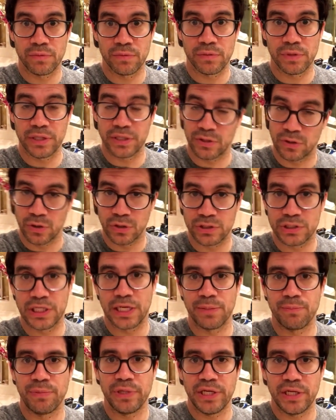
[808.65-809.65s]
he had a hard
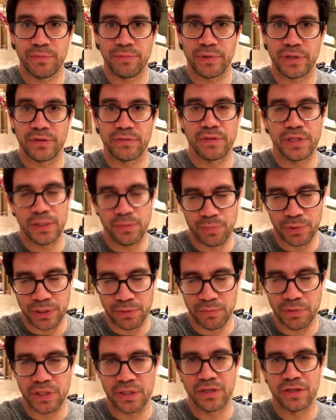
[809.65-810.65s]
time beating me. He beat
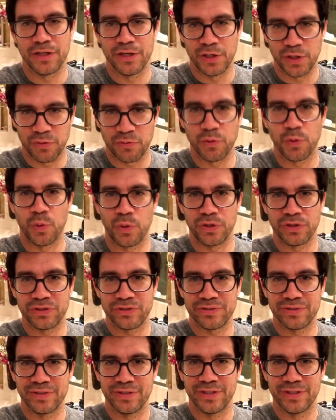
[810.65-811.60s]
me, of course,